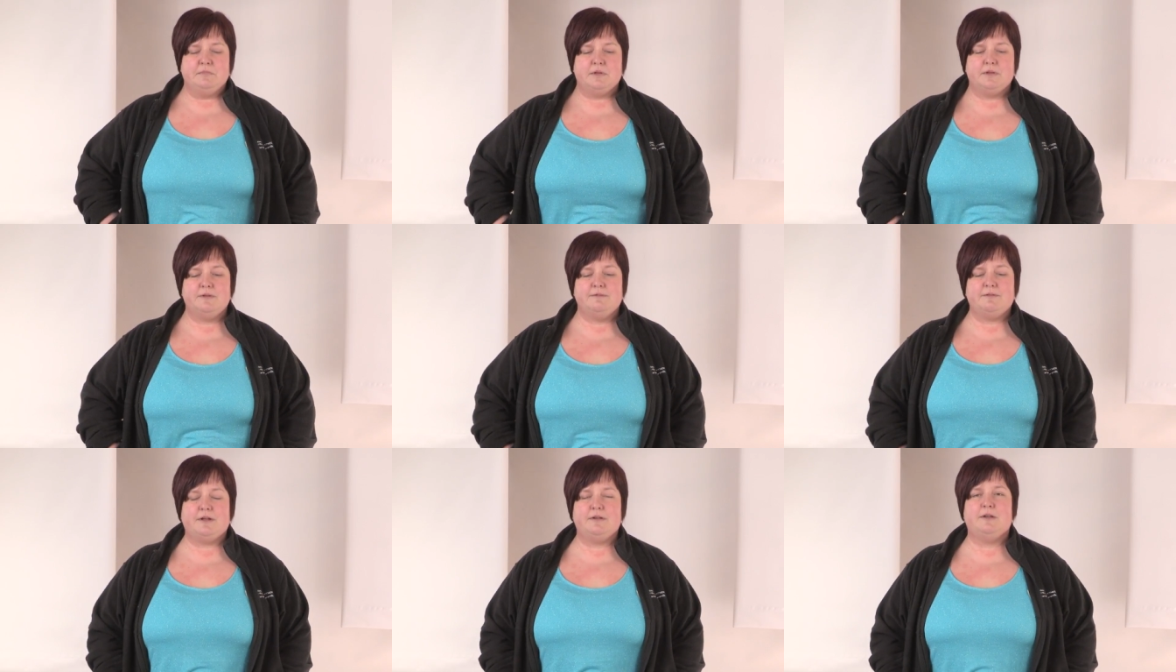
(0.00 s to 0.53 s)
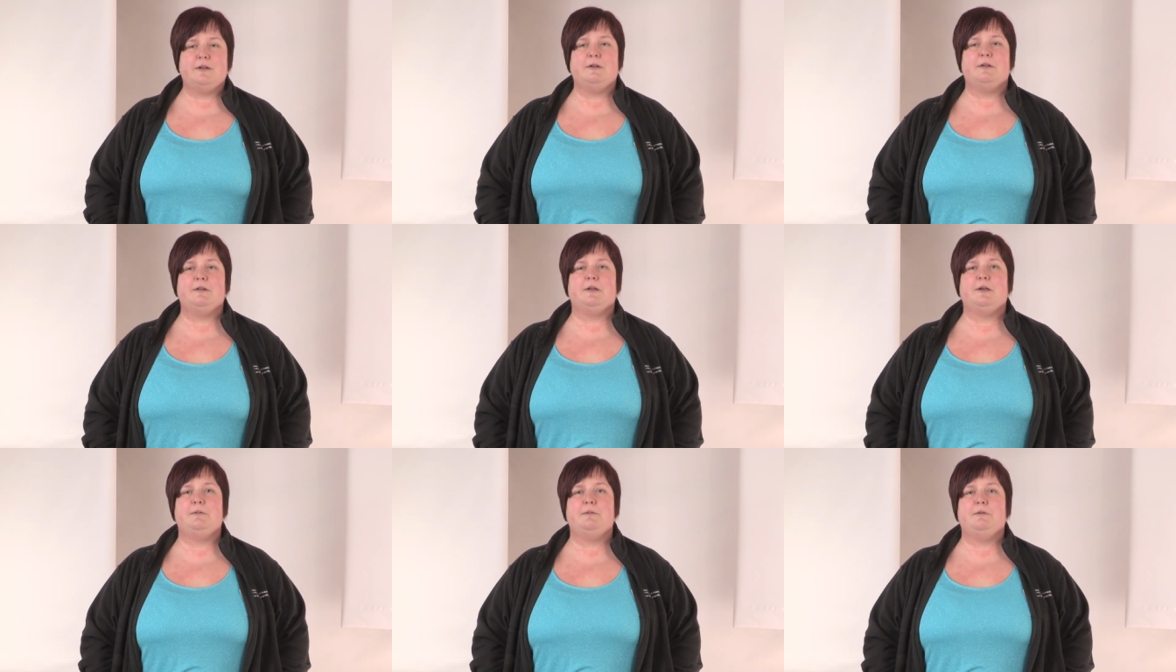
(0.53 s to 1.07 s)
I found out
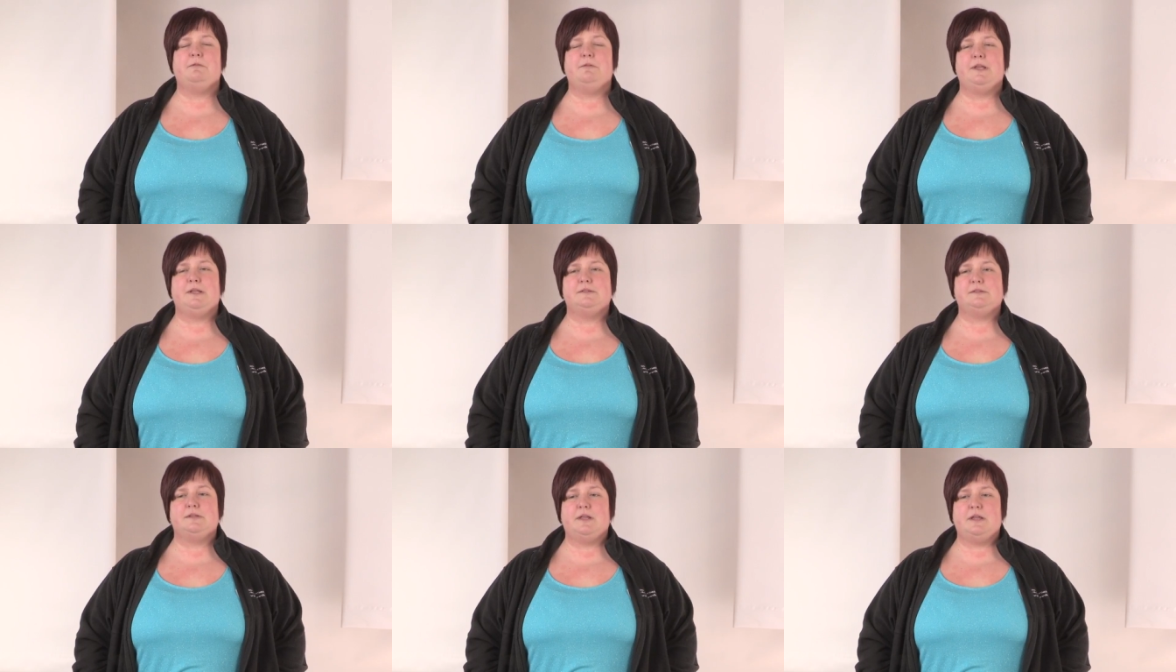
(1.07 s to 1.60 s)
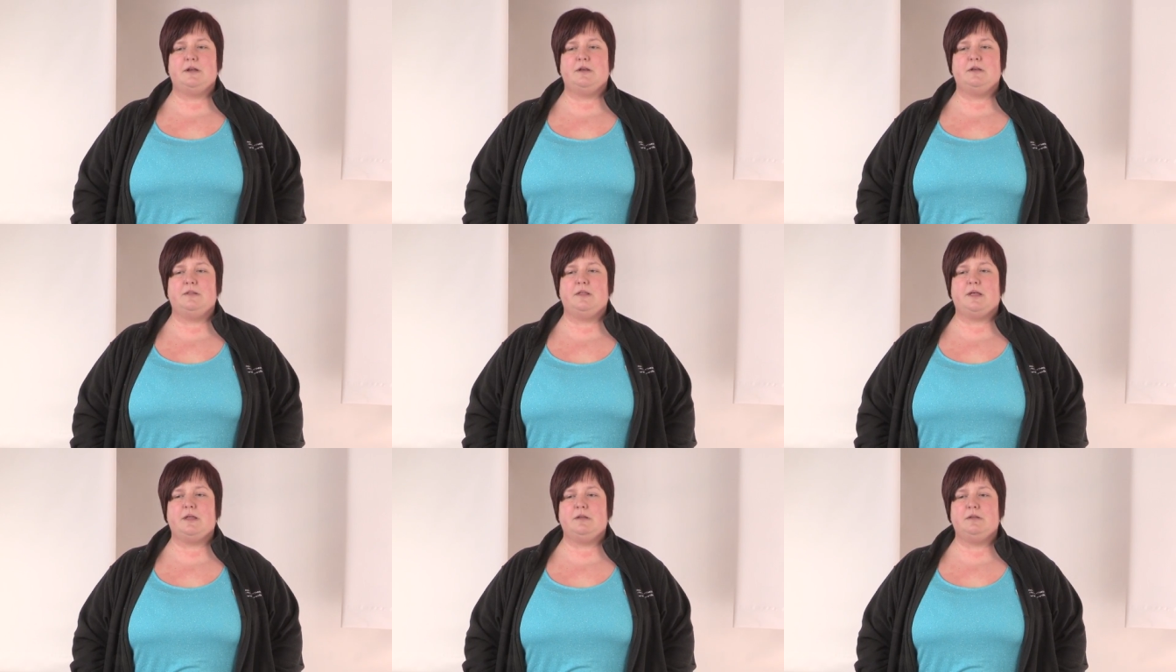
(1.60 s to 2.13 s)
a couple weeks later
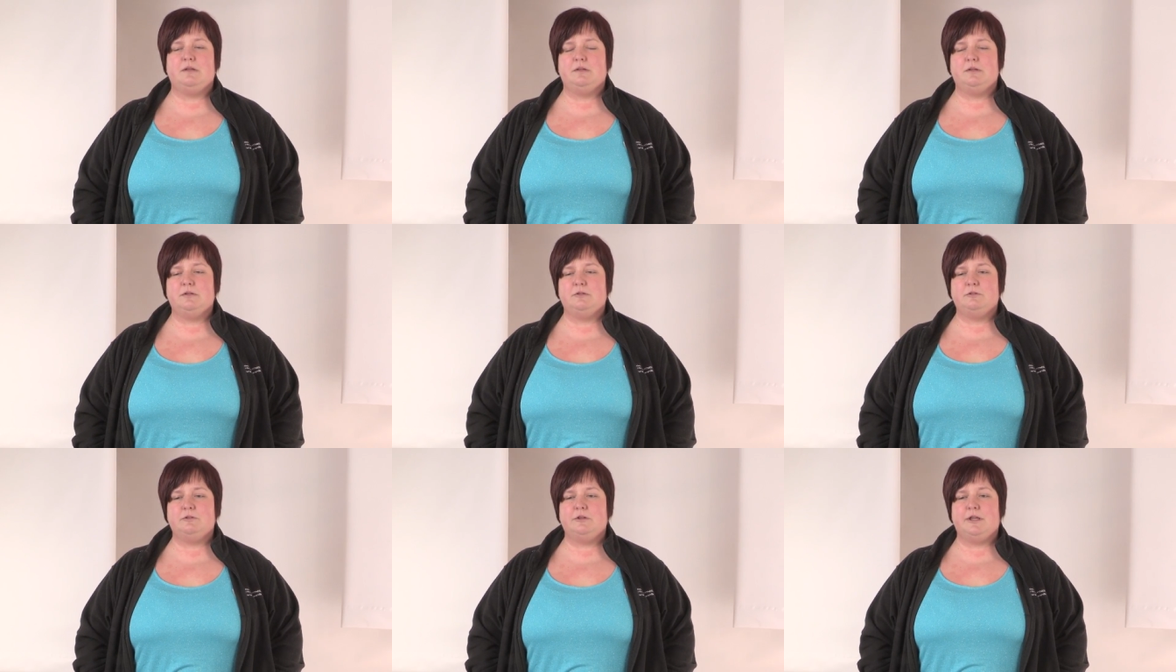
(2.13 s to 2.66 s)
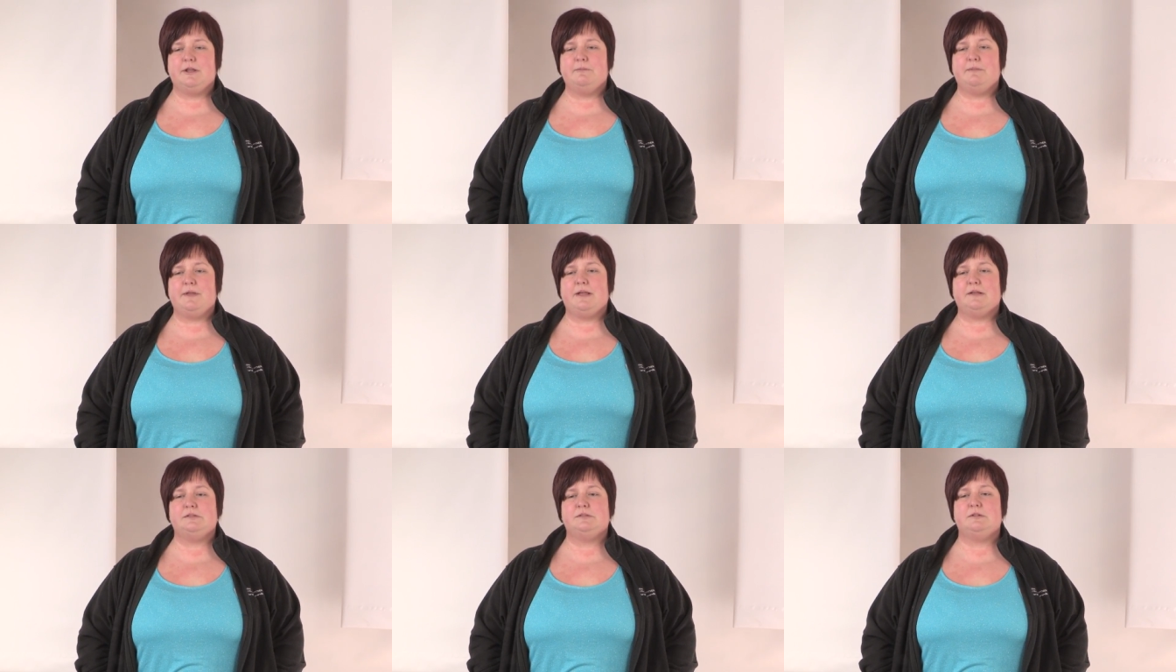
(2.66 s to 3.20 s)
that she had
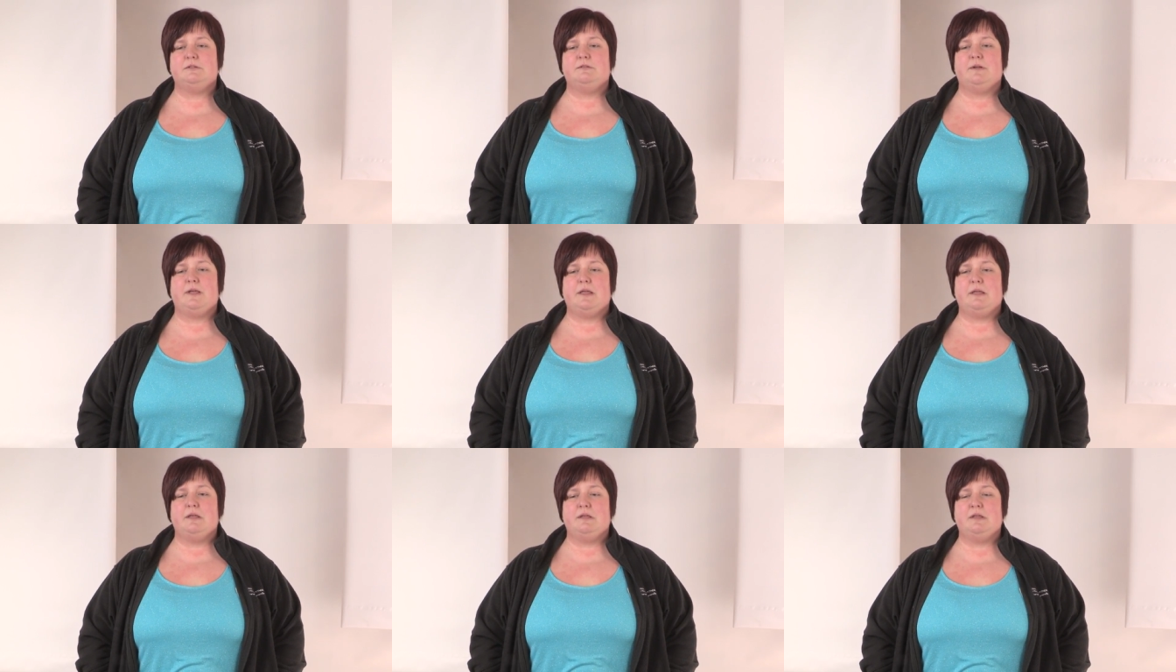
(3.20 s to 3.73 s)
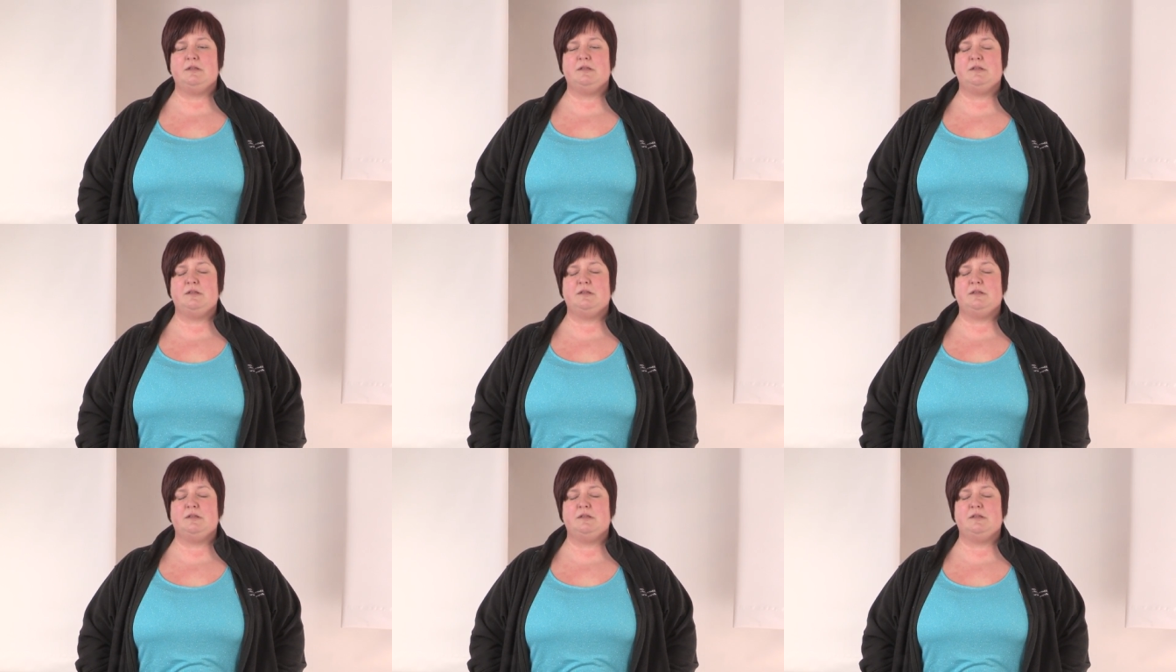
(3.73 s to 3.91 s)
passed away.